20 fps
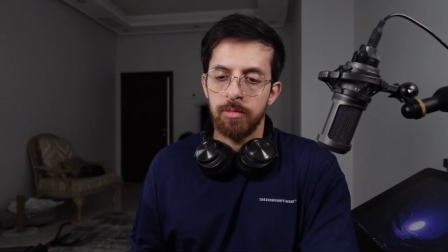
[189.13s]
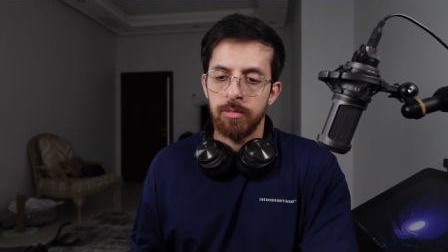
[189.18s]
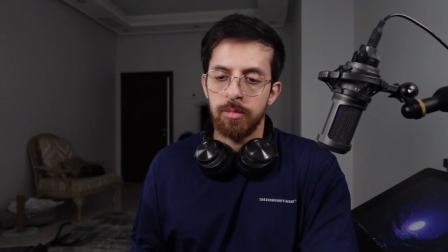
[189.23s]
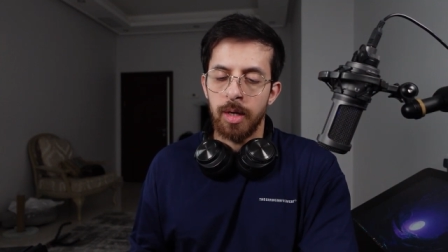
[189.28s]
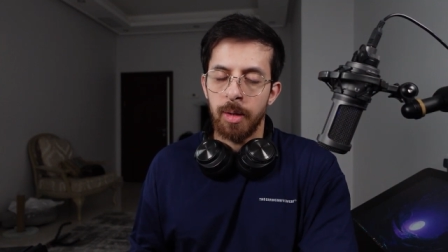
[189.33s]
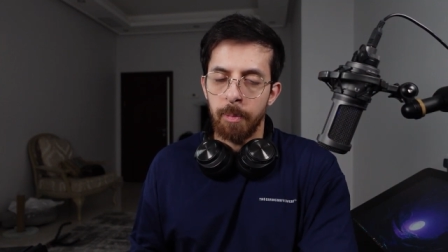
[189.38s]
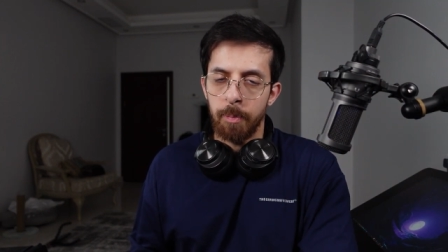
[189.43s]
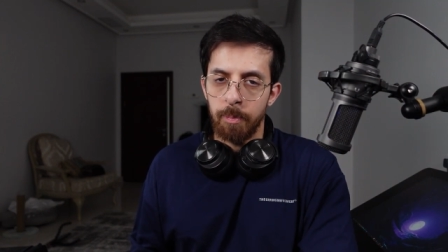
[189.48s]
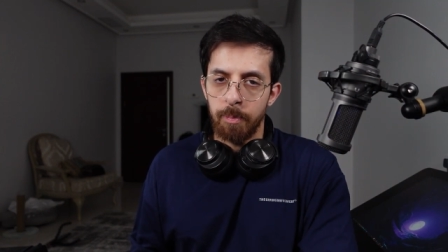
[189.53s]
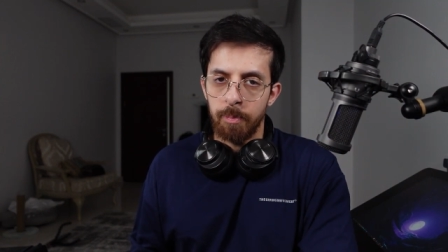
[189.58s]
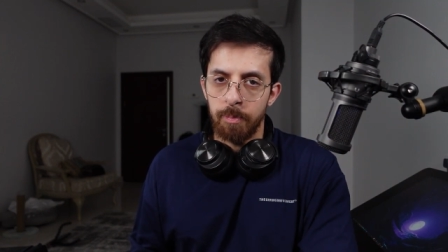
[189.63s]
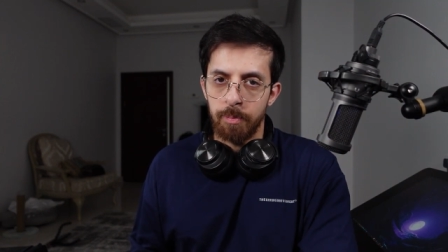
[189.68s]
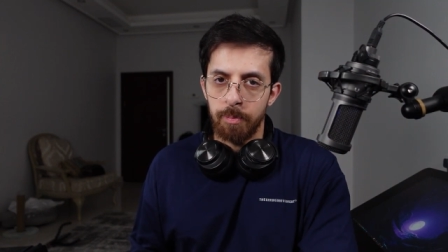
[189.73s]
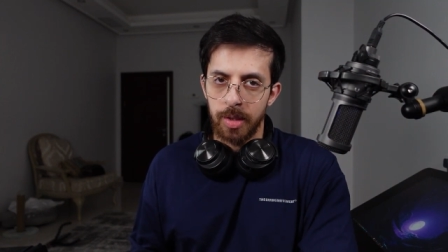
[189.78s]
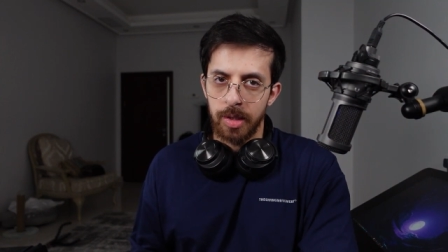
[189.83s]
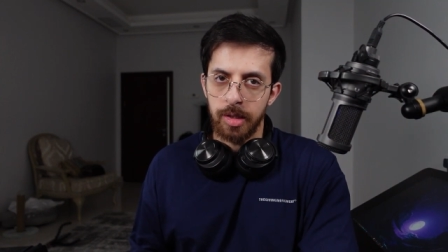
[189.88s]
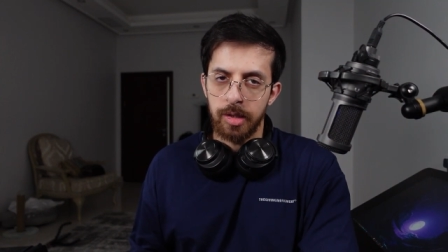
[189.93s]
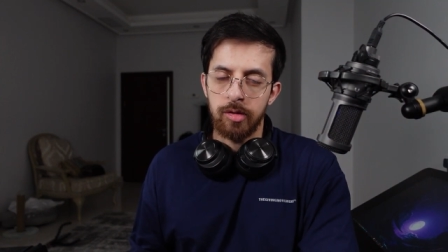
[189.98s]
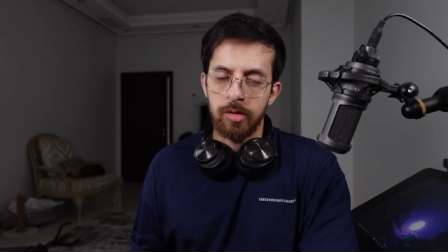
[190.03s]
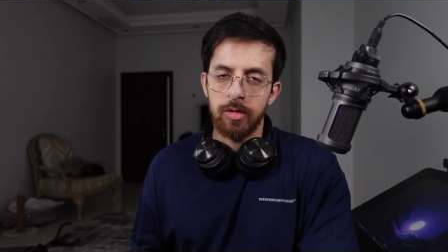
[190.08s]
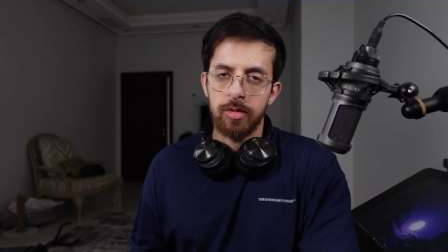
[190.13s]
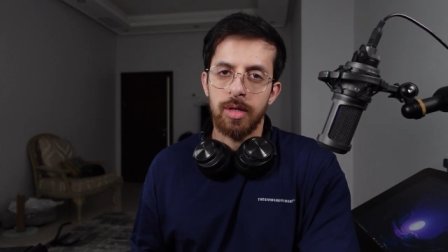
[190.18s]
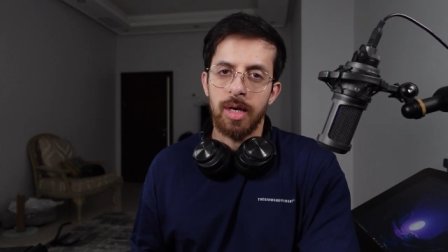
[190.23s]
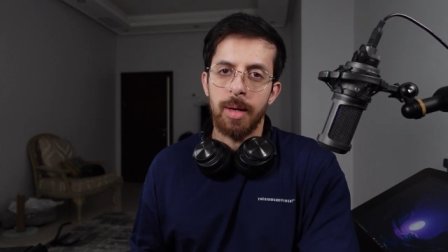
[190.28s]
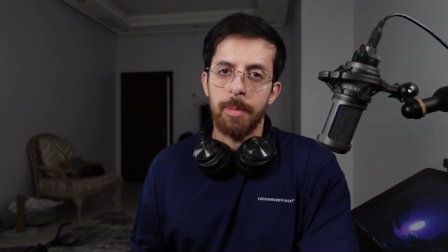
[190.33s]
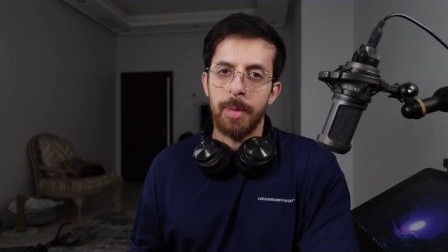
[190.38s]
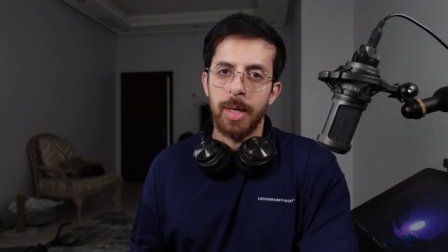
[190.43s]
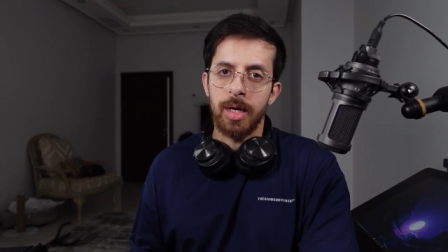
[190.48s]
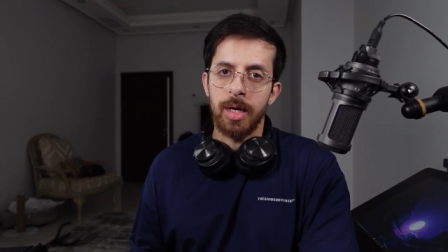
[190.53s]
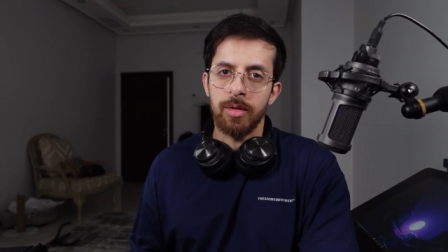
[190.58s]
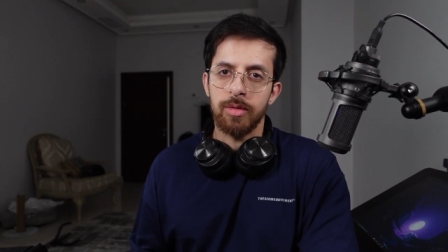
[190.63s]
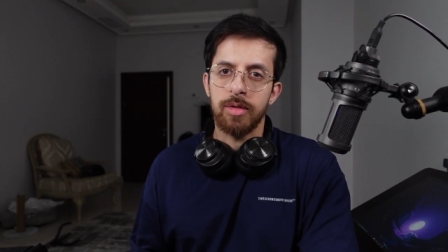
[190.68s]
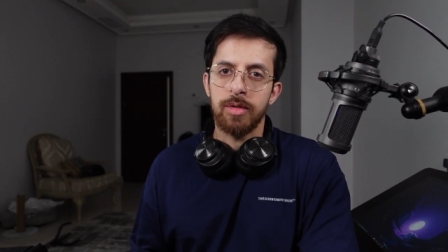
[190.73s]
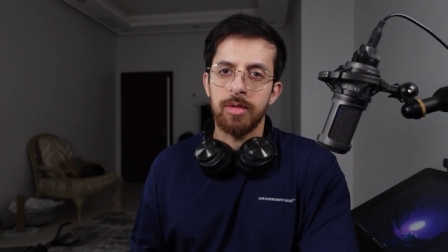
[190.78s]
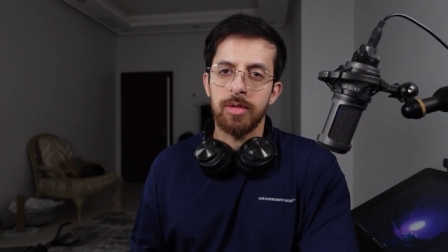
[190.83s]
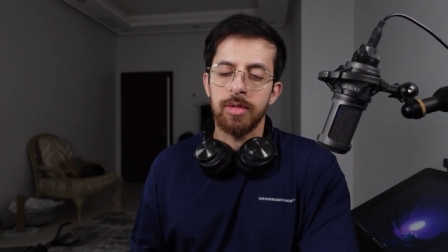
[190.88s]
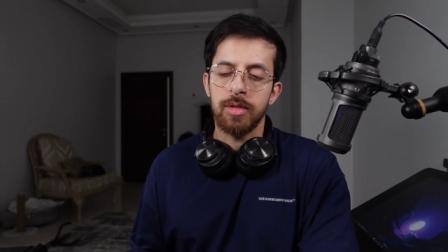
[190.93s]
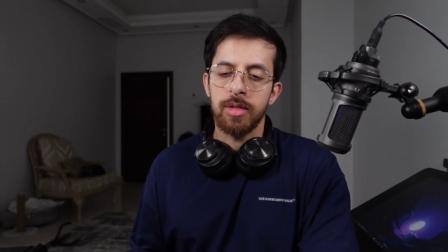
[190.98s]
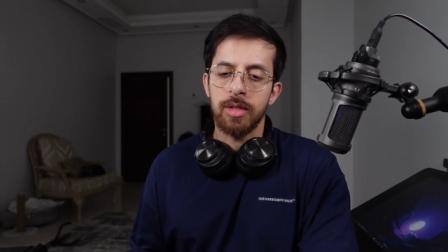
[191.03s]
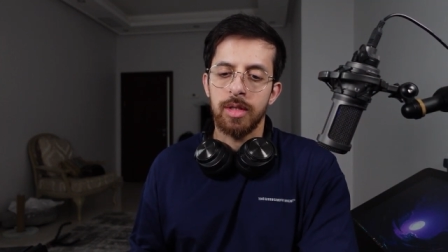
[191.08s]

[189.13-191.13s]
a bit about